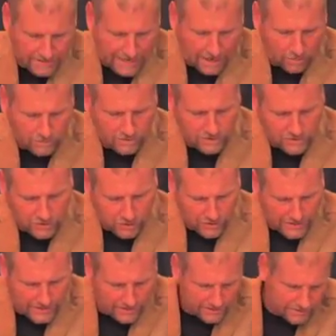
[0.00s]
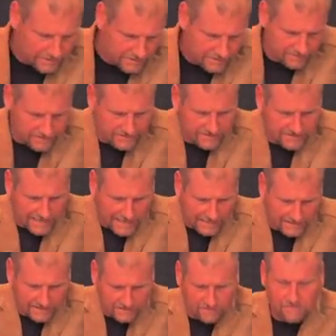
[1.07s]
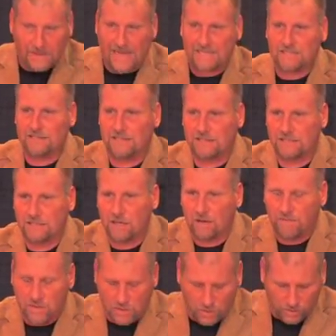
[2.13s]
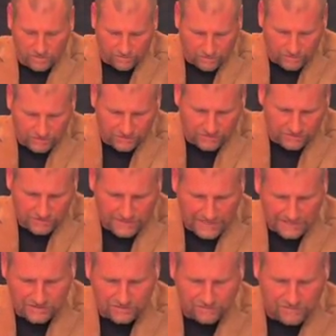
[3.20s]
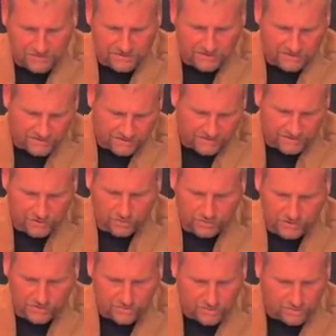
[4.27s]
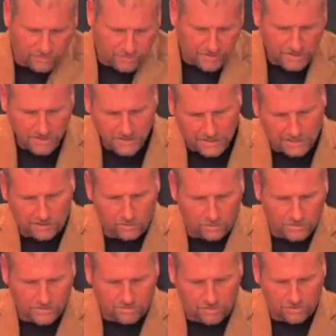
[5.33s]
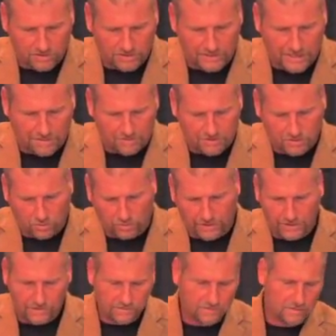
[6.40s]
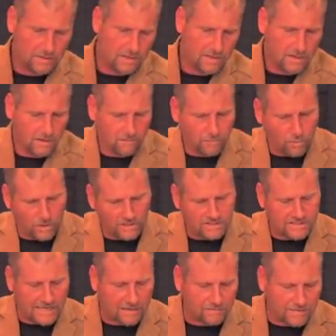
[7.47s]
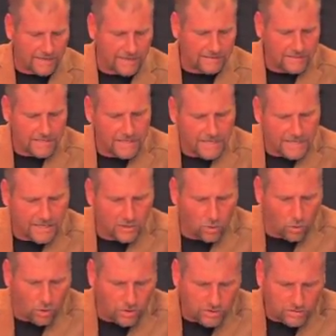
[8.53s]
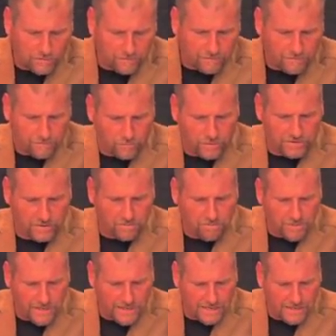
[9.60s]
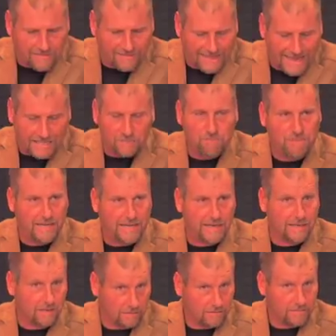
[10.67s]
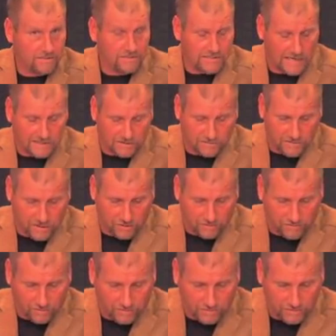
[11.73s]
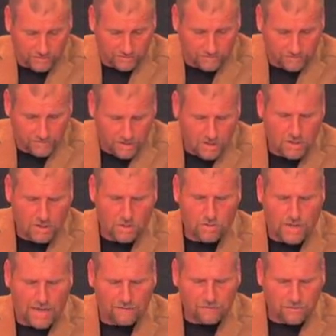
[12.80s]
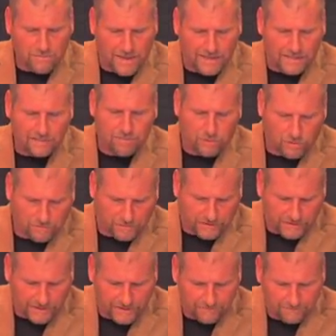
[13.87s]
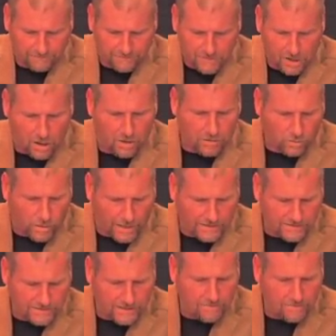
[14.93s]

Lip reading: Now, concerning the size and vastness of the universe, astrophysicist George Smoot at Lawrence Berkeley Laboratory points out that in order for it to be that big, the size of the universe, you have to make it perfectly. Otherwise,